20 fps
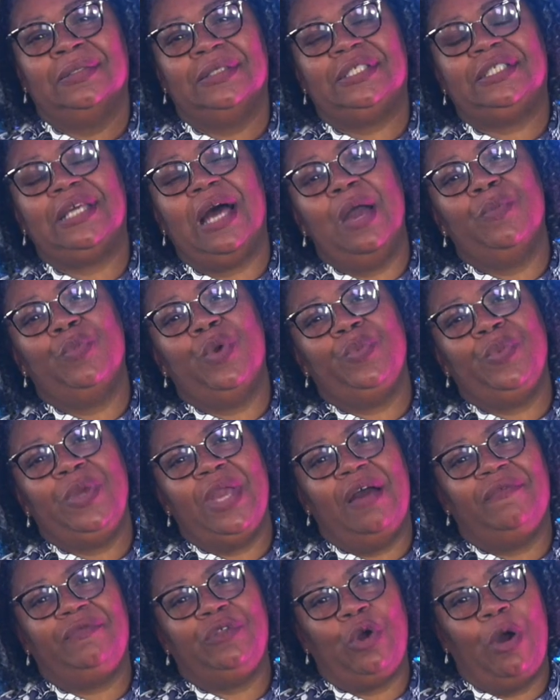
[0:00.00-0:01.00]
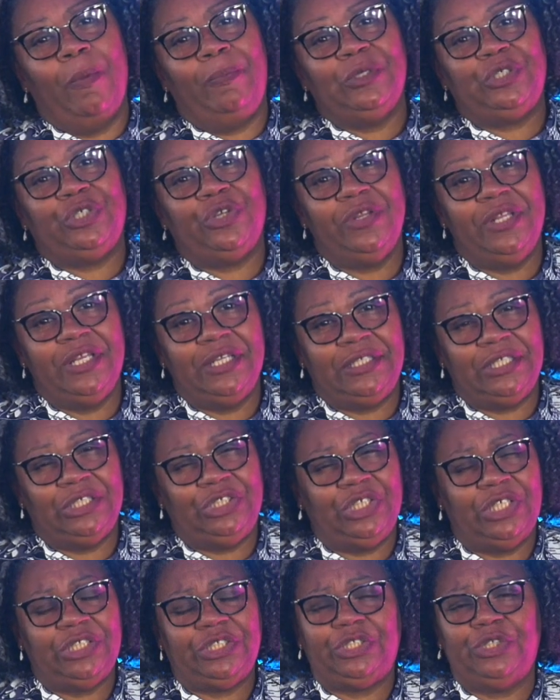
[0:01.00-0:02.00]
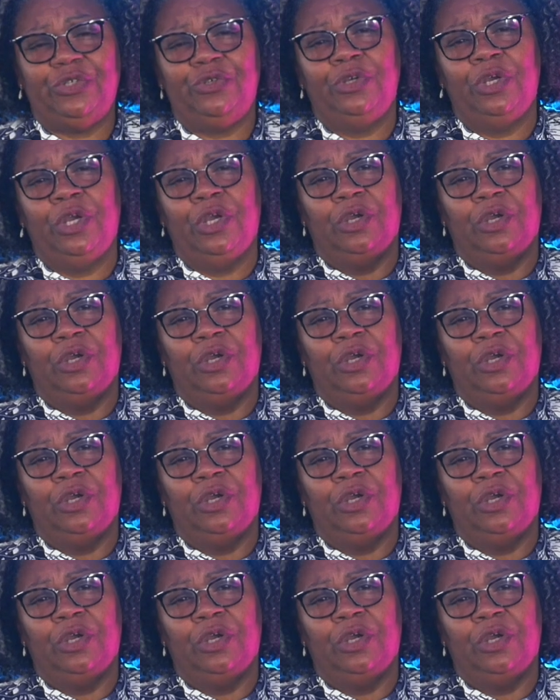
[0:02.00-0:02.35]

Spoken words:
the time when we have the opportunity just to